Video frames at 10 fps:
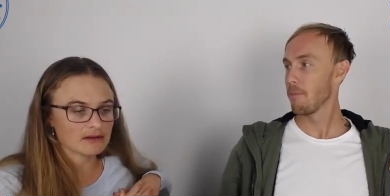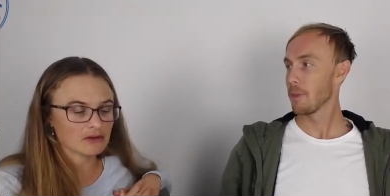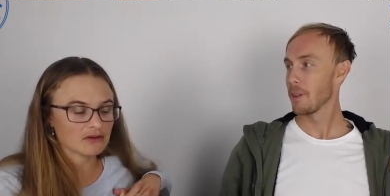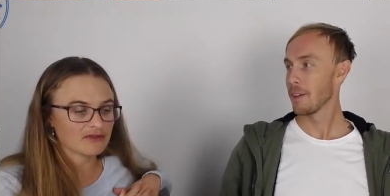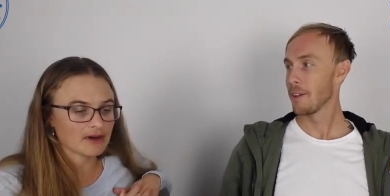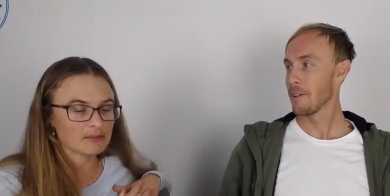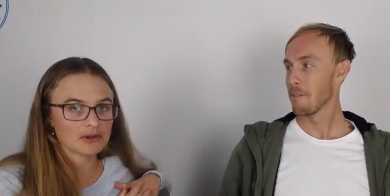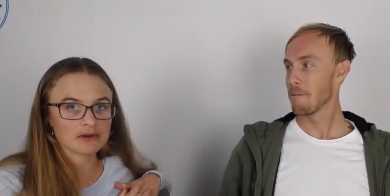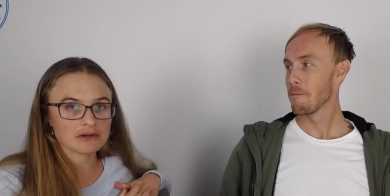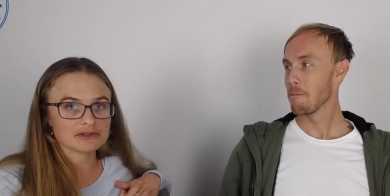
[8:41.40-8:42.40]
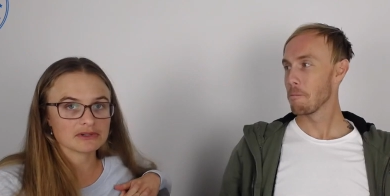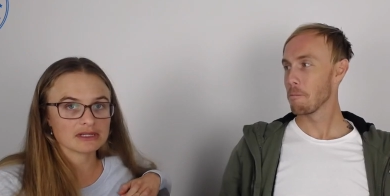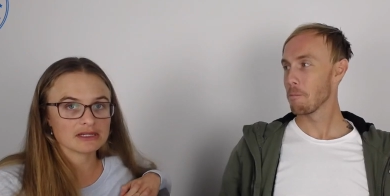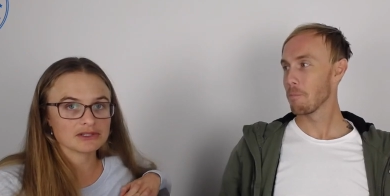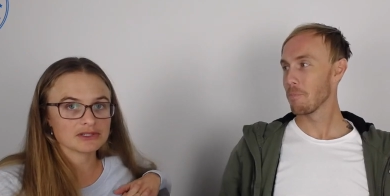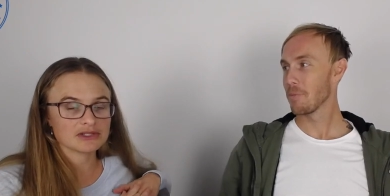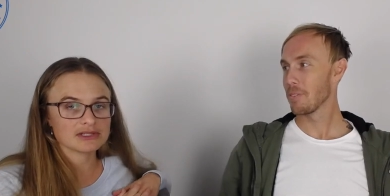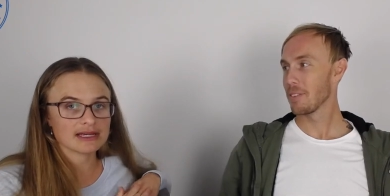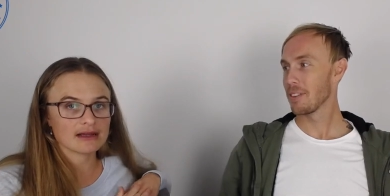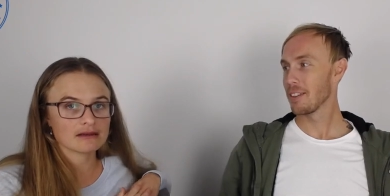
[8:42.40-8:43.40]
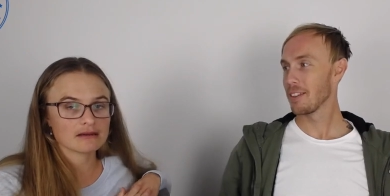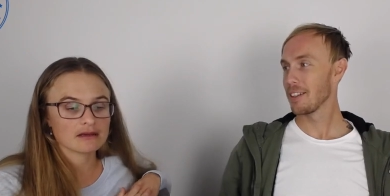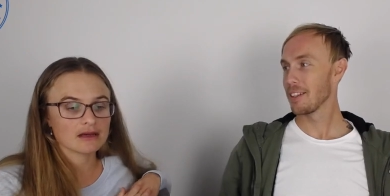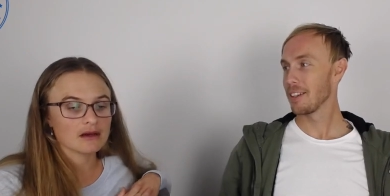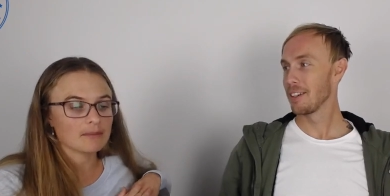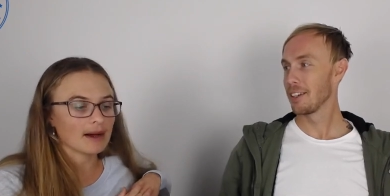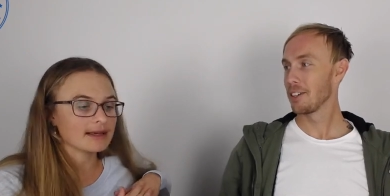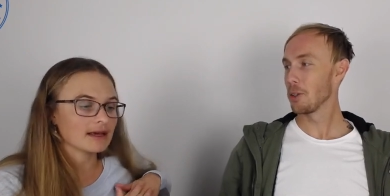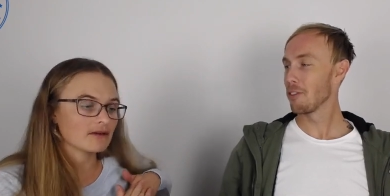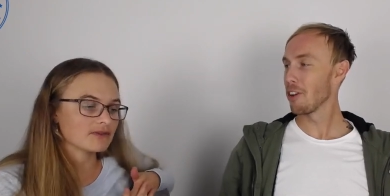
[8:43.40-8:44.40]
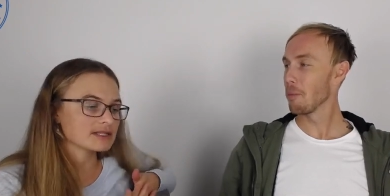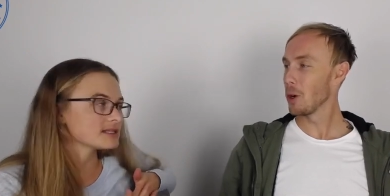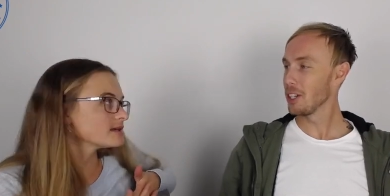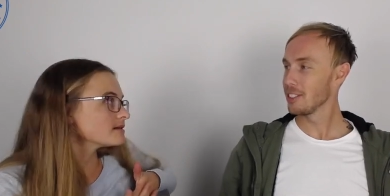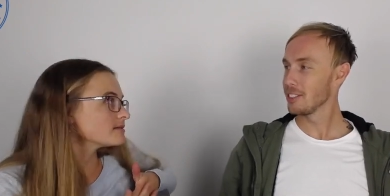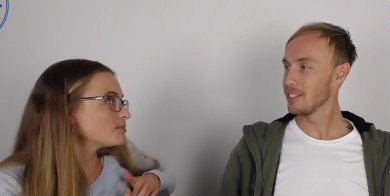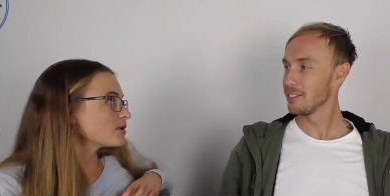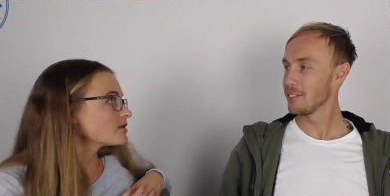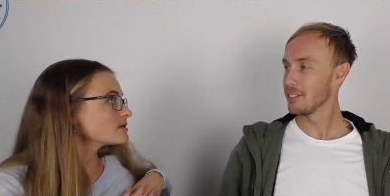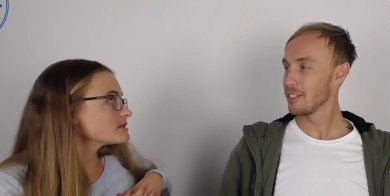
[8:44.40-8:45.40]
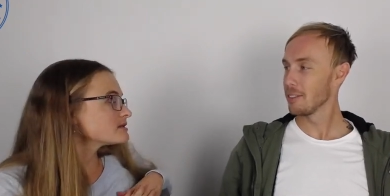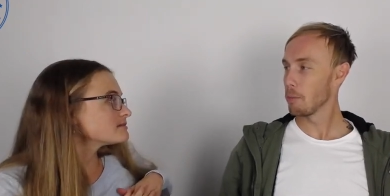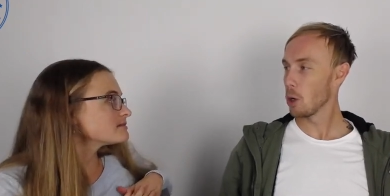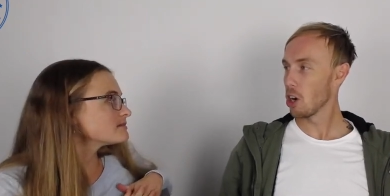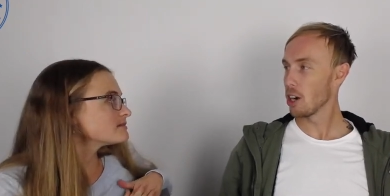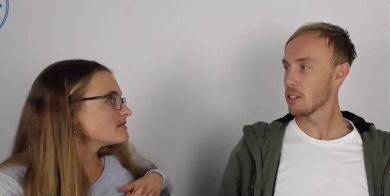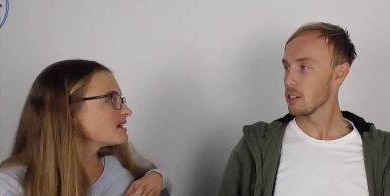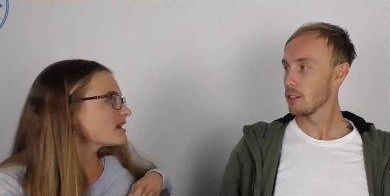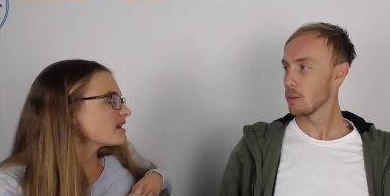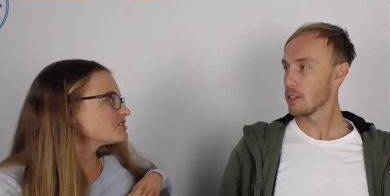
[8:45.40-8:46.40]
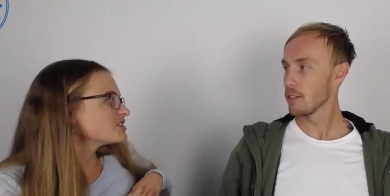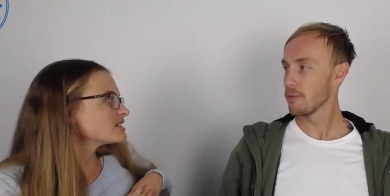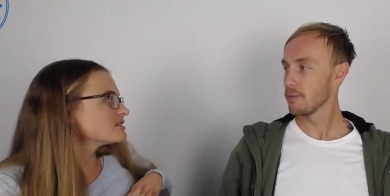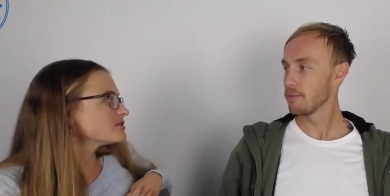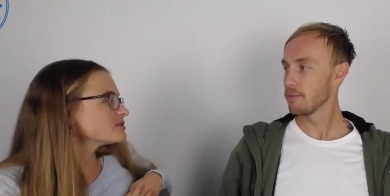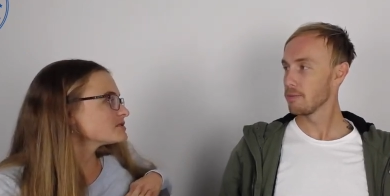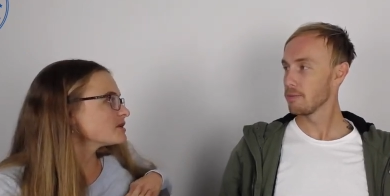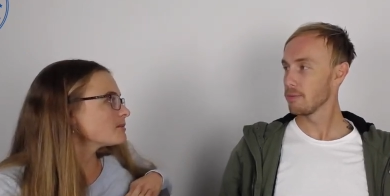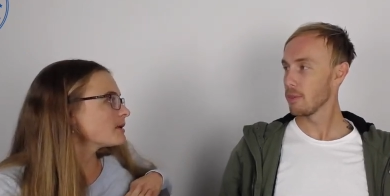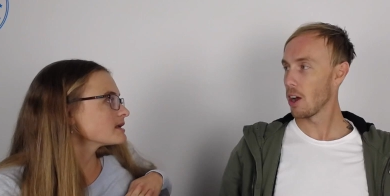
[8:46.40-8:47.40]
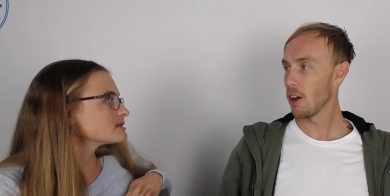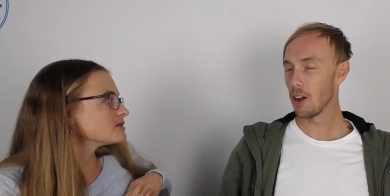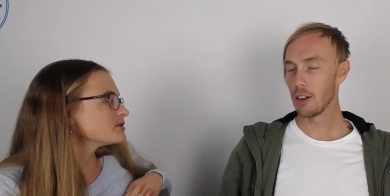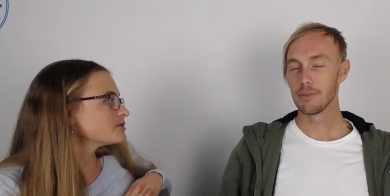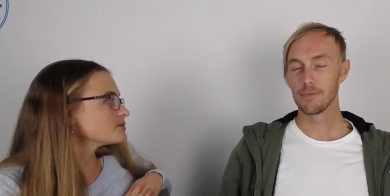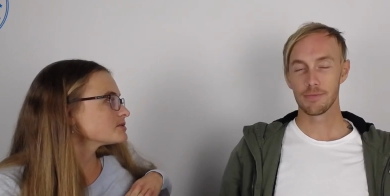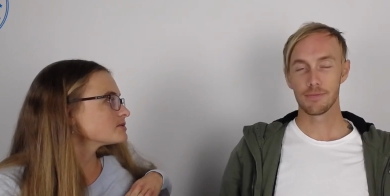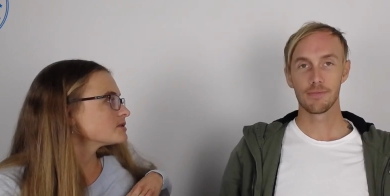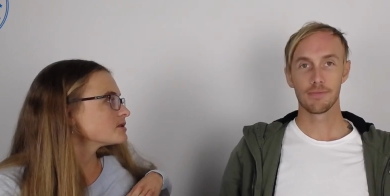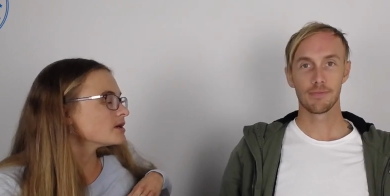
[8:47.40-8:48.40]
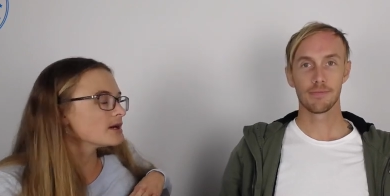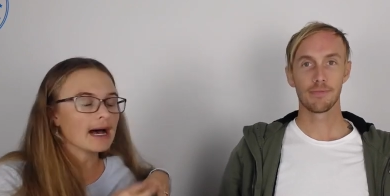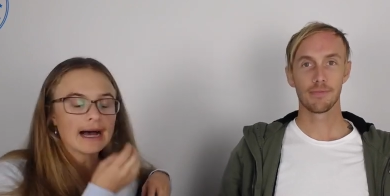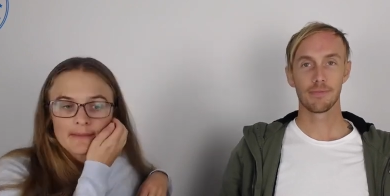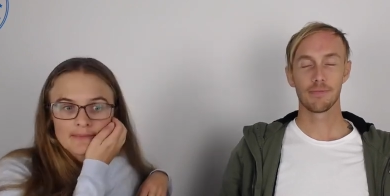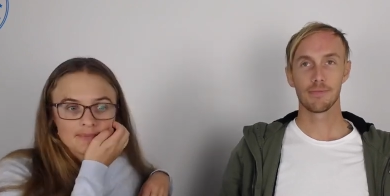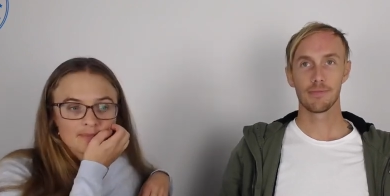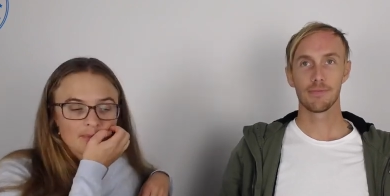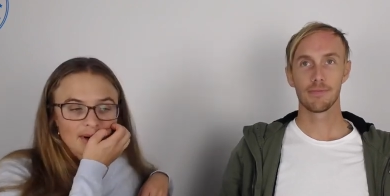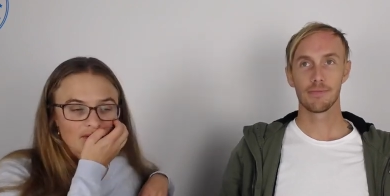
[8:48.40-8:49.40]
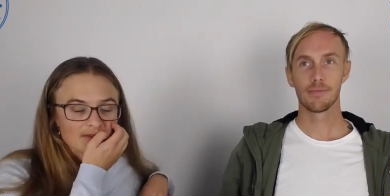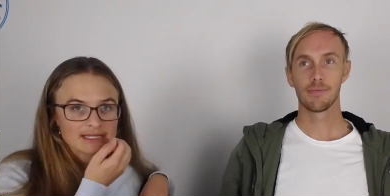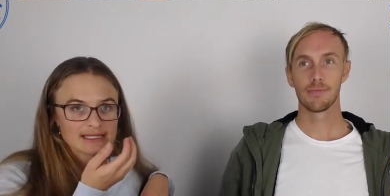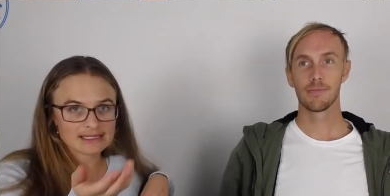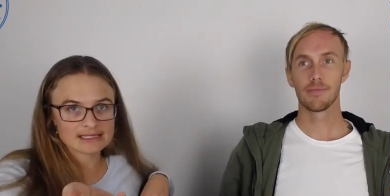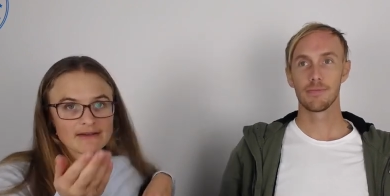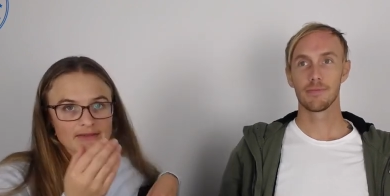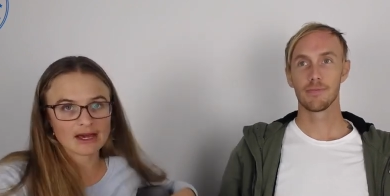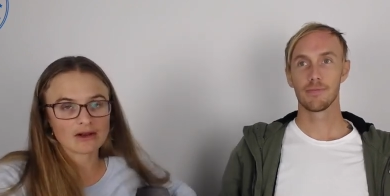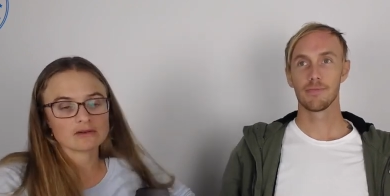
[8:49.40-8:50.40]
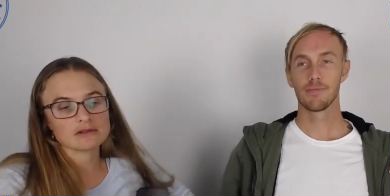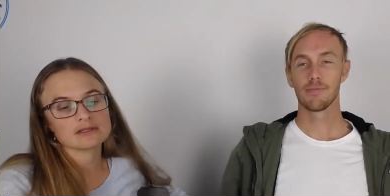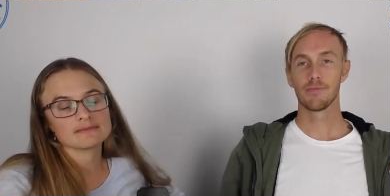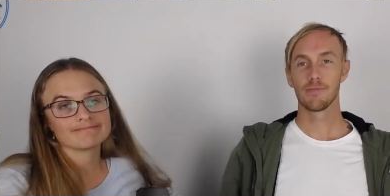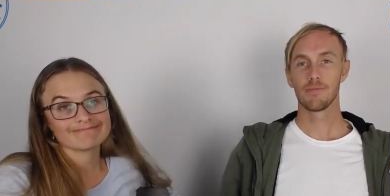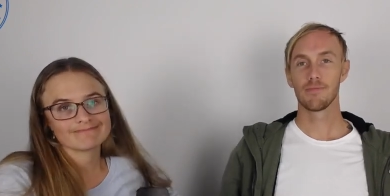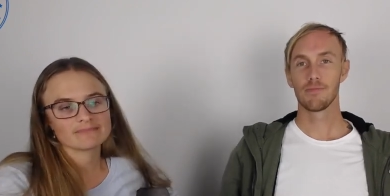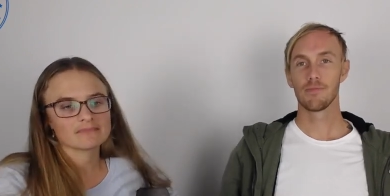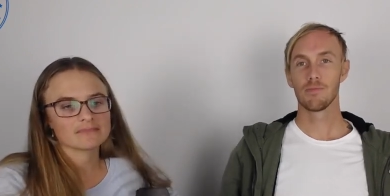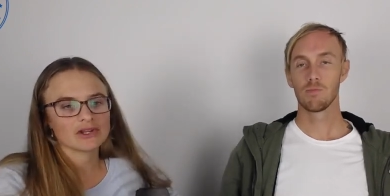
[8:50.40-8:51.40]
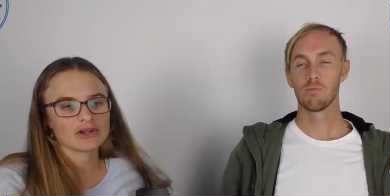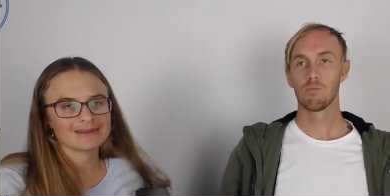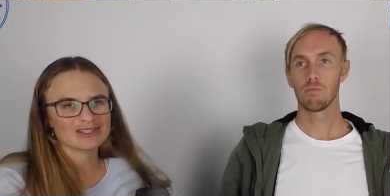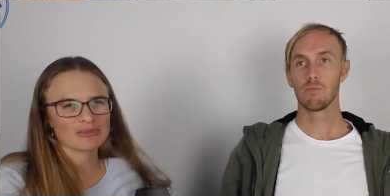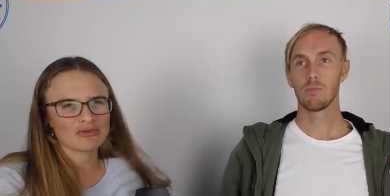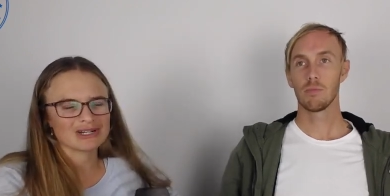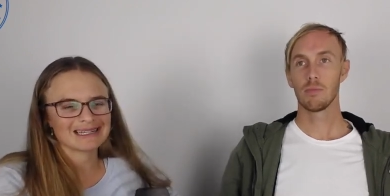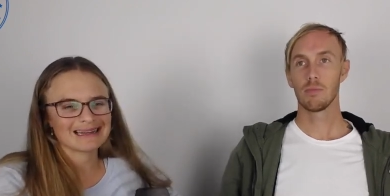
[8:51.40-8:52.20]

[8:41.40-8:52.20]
Speaker 1: glorified Bonox, really, and just use that. But again, glorified Bonox. Bonox. Yeah, like chicken noodle soup, Bonox oh. the noodles. Um, but obviously, it doesn't have the add ons, you know, there's no protein